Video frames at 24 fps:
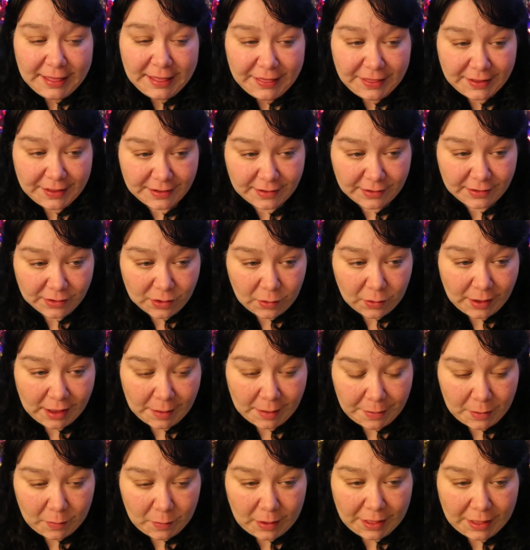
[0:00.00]
This is going
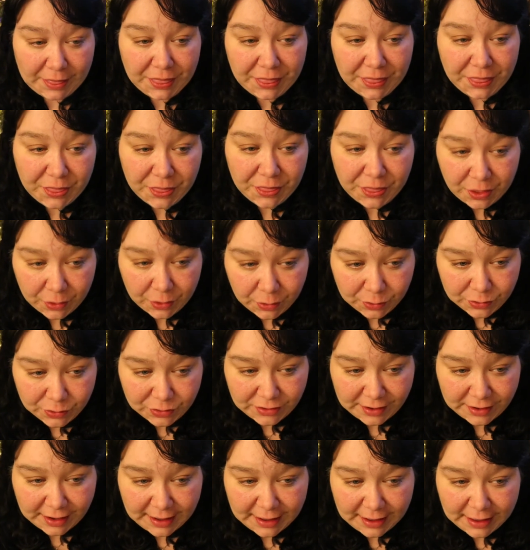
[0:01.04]
up on what,
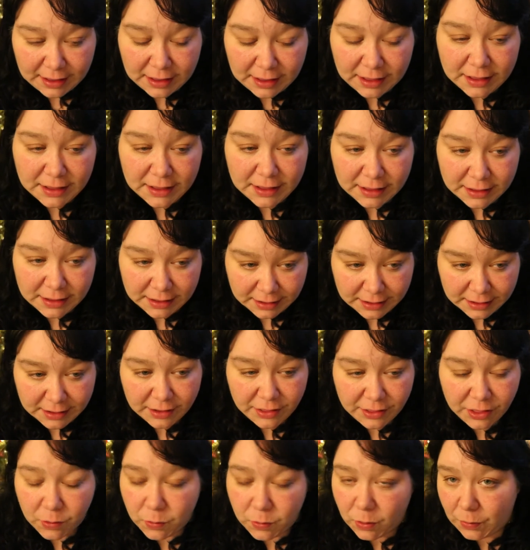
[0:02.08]
Thursday?
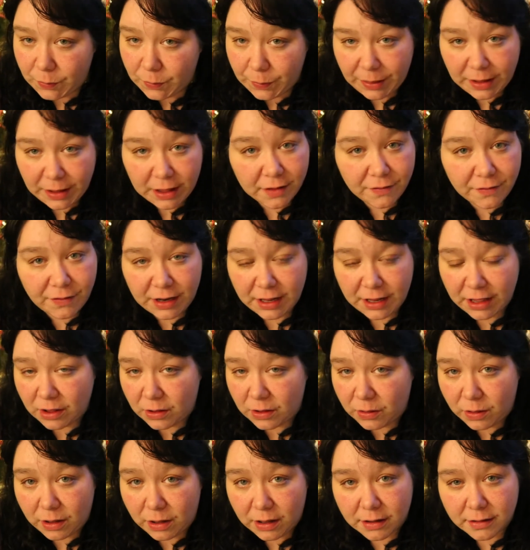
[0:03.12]
There won't be a
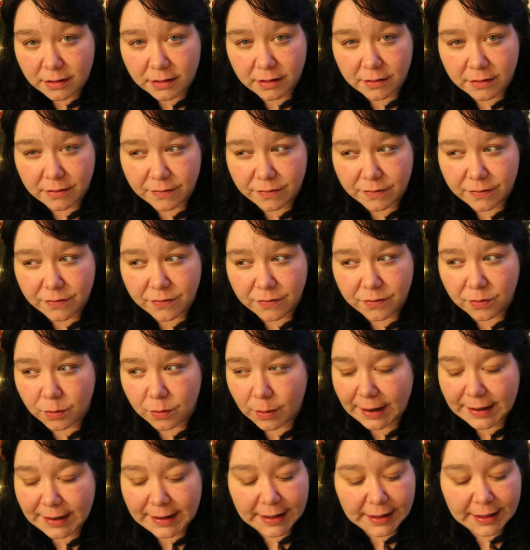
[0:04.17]
video on
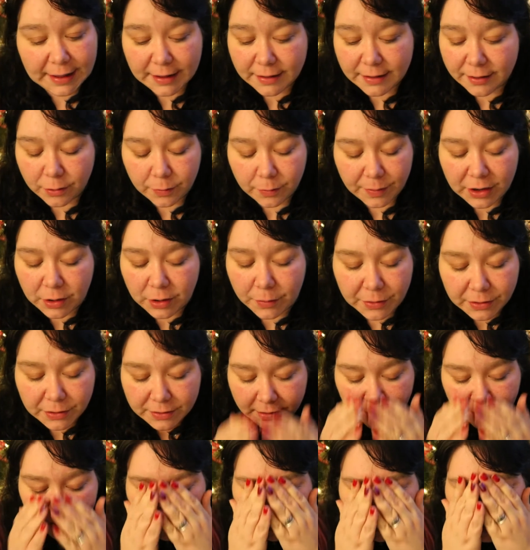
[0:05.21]
Friday. There'll be no book
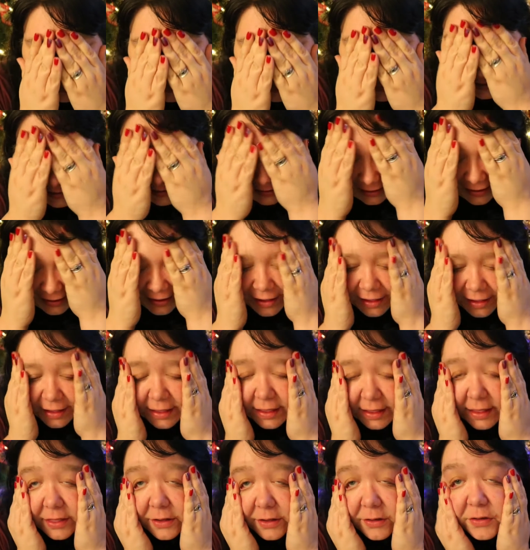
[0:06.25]
talk this week.
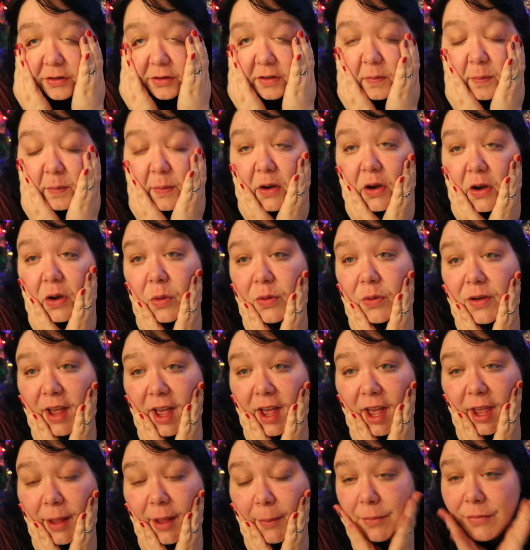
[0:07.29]
There's just been no
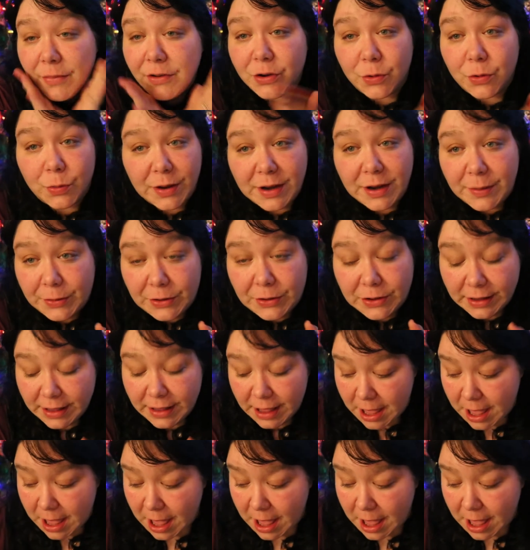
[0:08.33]
time to read a book.